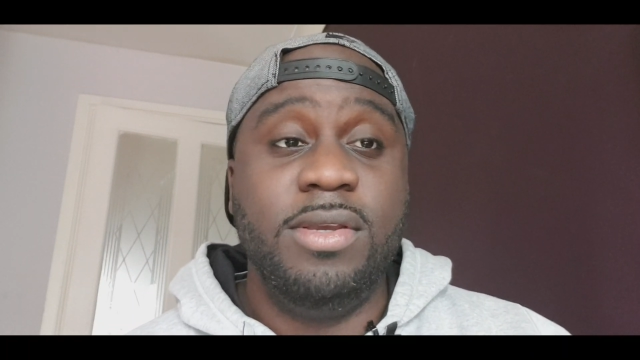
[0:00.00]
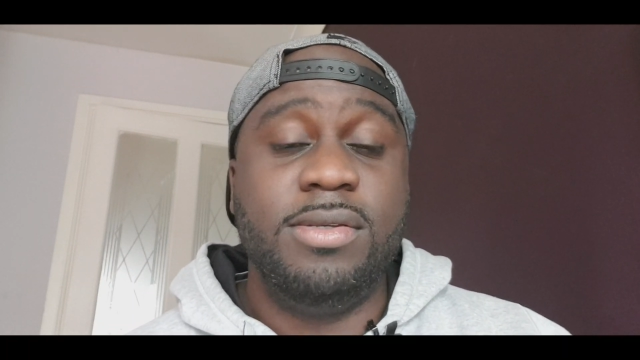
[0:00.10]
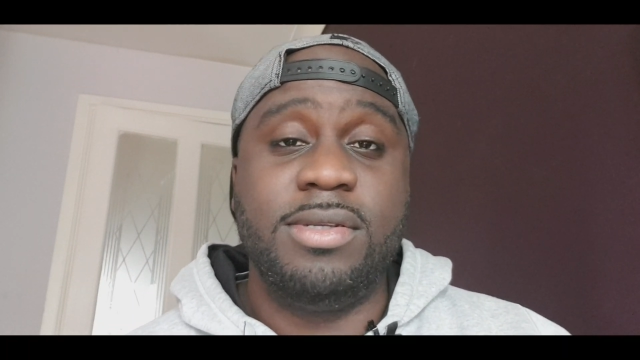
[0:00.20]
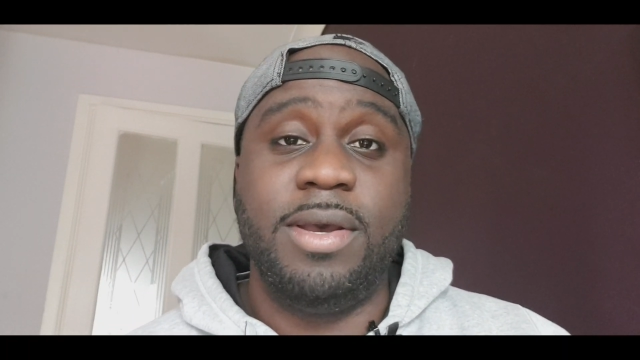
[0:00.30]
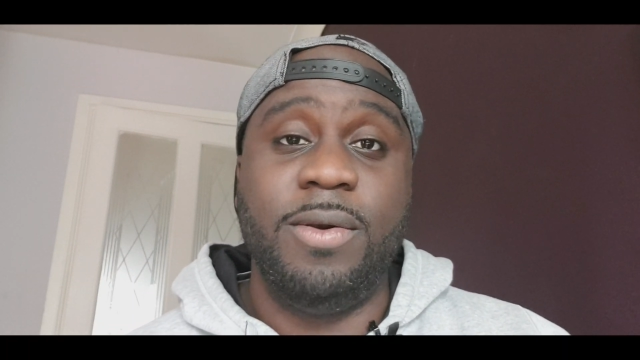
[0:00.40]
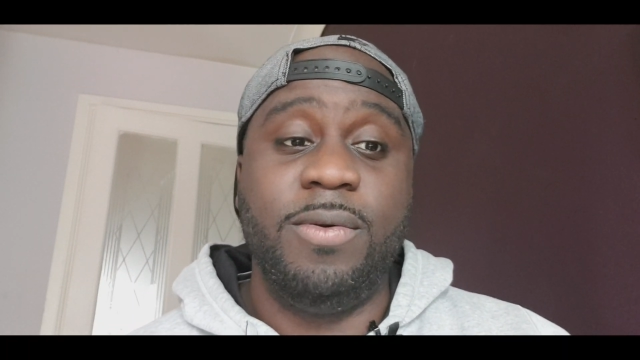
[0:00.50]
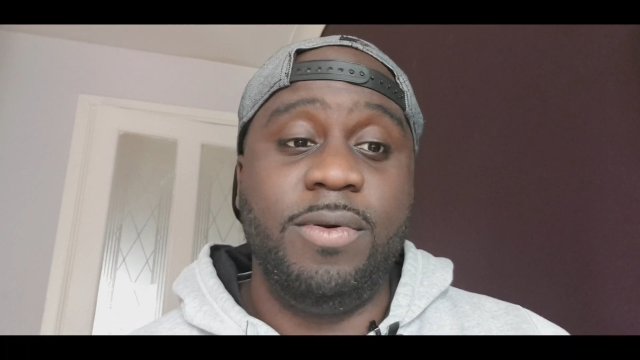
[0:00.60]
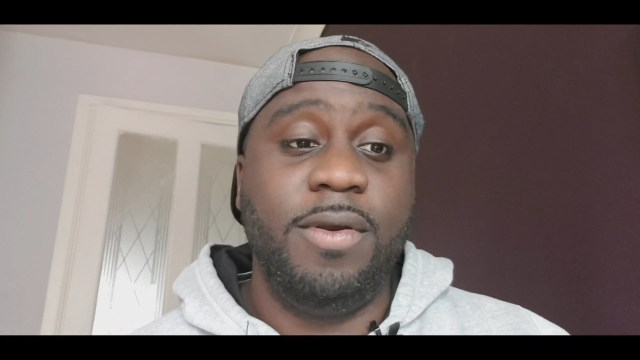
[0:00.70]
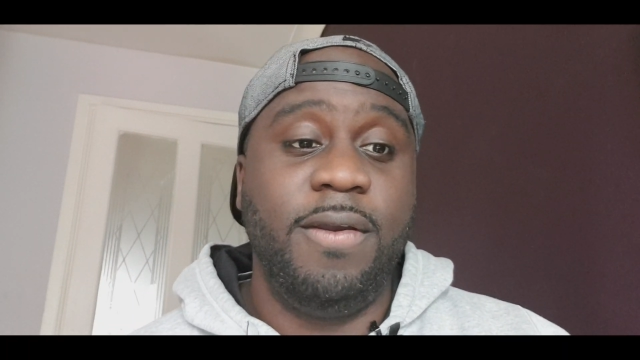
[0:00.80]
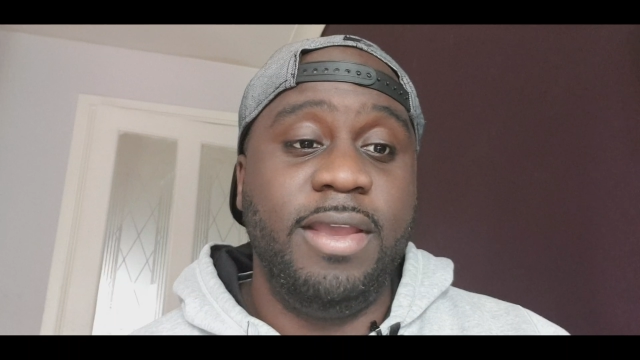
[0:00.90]

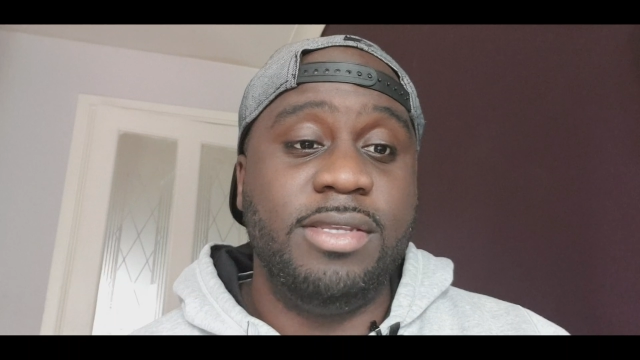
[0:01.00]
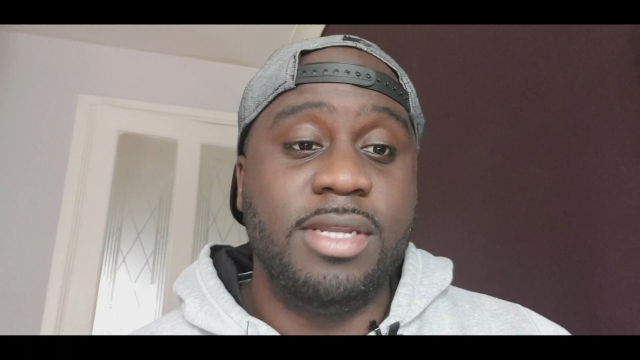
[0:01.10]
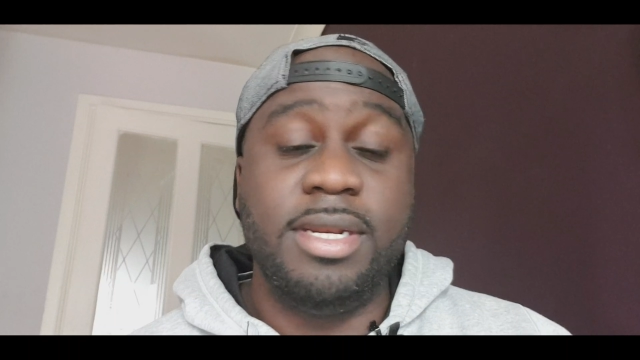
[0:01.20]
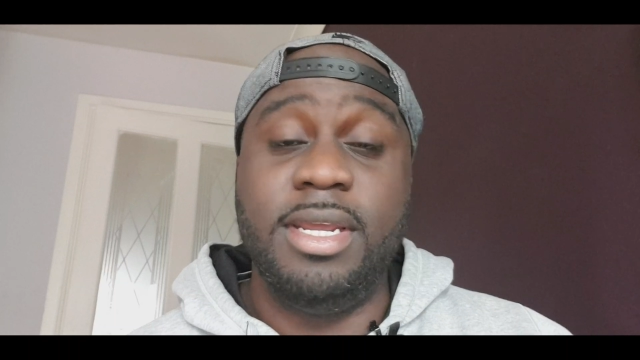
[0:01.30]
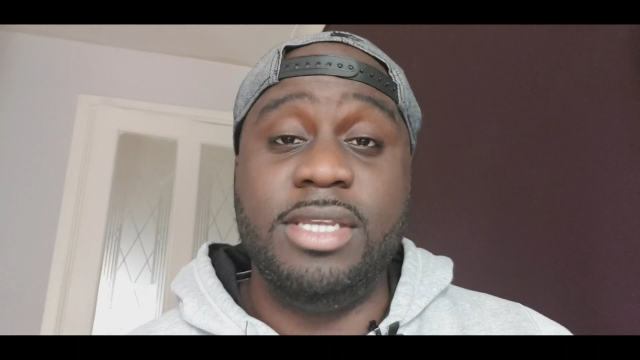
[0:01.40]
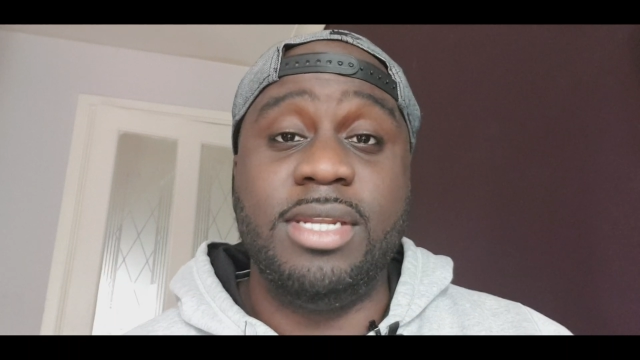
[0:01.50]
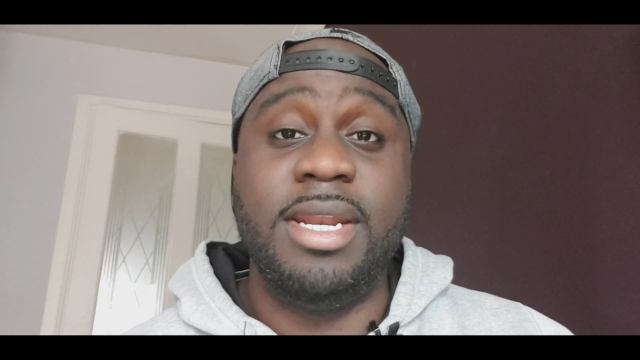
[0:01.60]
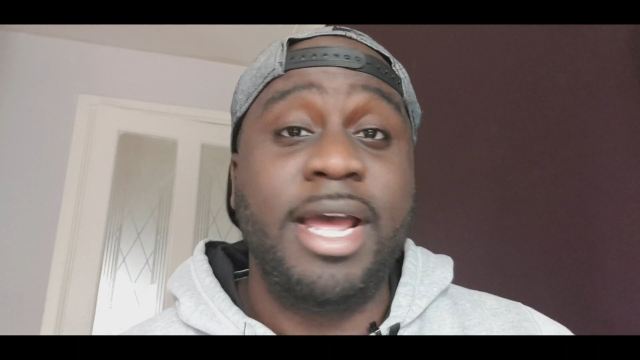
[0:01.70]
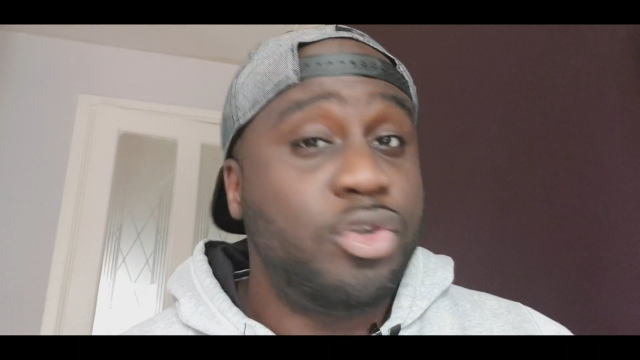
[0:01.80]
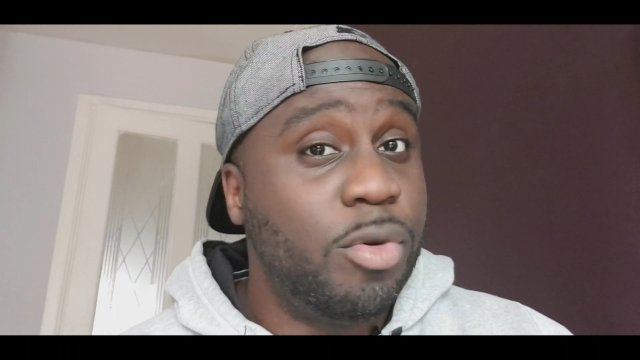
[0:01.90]
So he's a
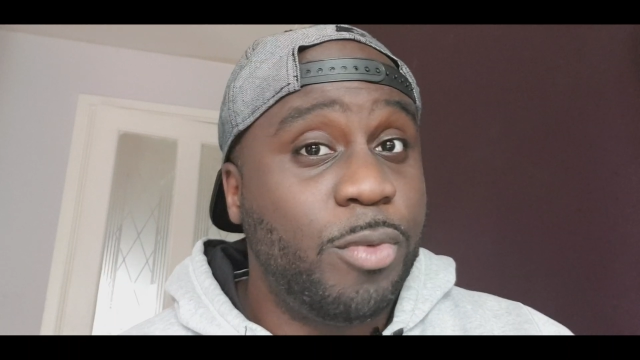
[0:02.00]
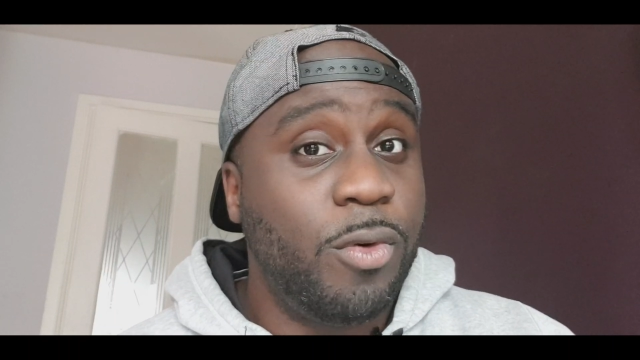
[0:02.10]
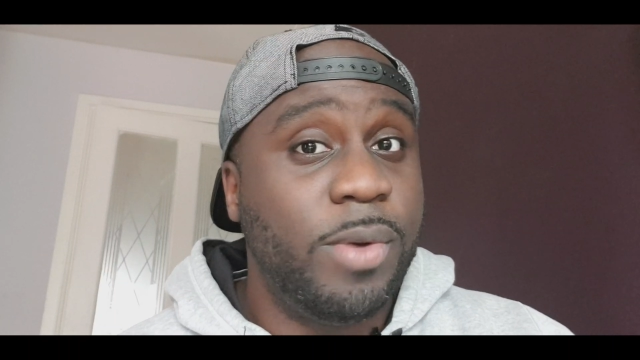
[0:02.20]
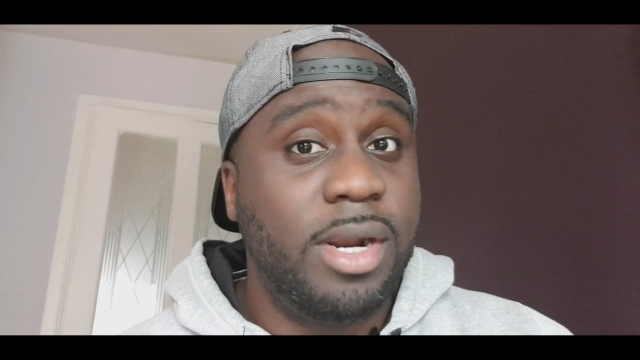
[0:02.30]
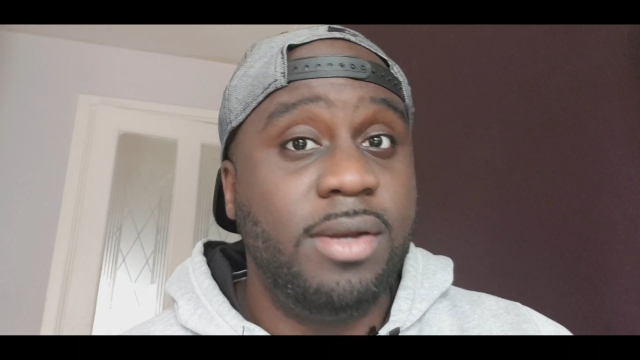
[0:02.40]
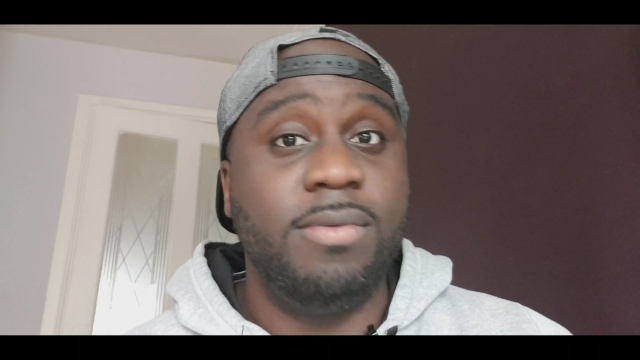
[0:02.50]
natural ball winner,